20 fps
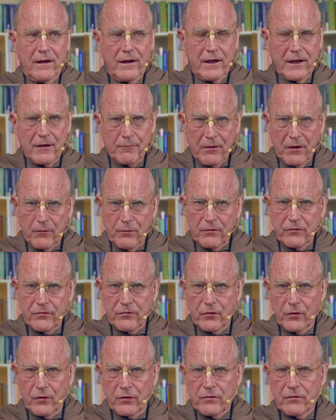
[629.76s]
In my
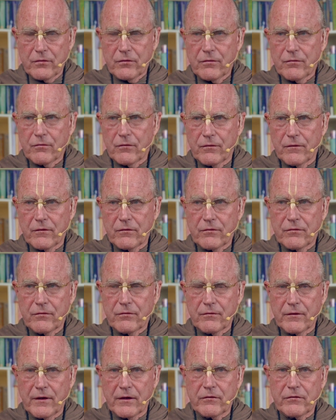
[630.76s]
research for this
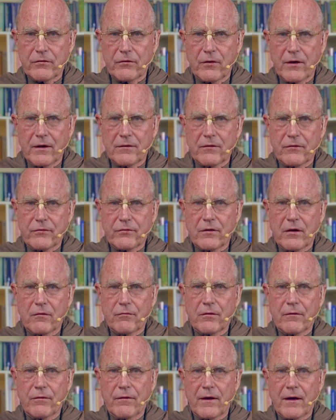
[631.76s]
lecture, I
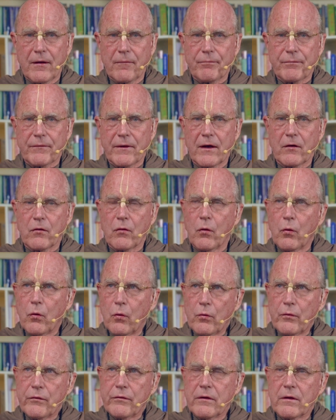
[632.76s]
discovered that an
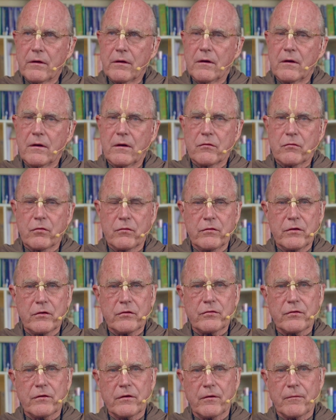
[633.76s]
old
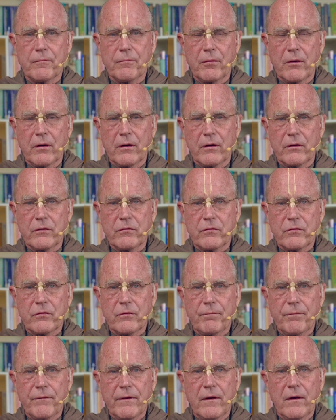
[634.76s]
tradition in Braj
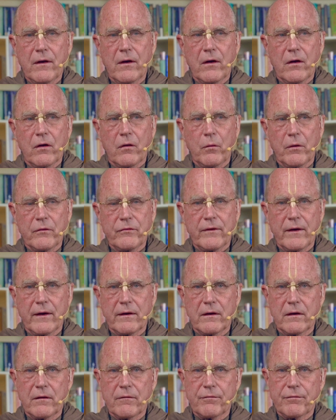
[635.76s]
was
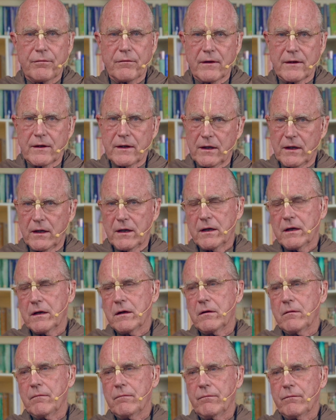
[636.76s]
that if a
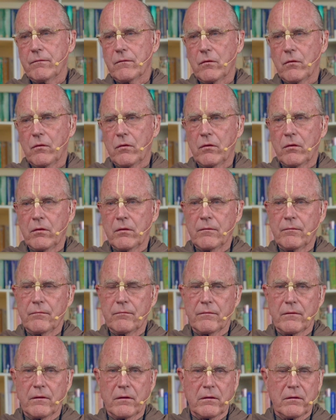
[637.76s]
king or
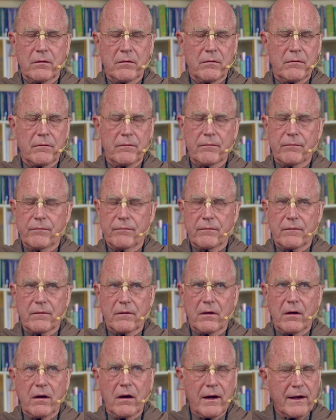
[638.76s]
a
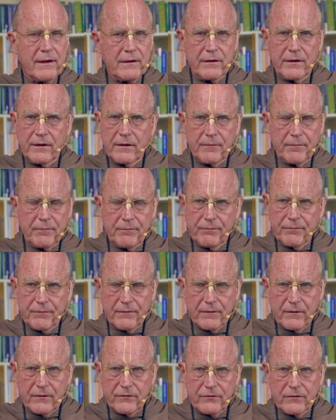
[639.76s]
highly
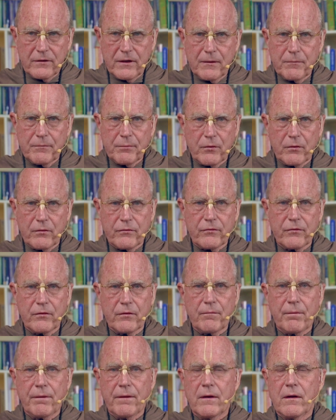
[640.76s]
esteemed
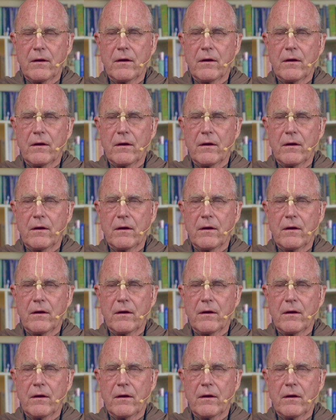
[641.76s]
person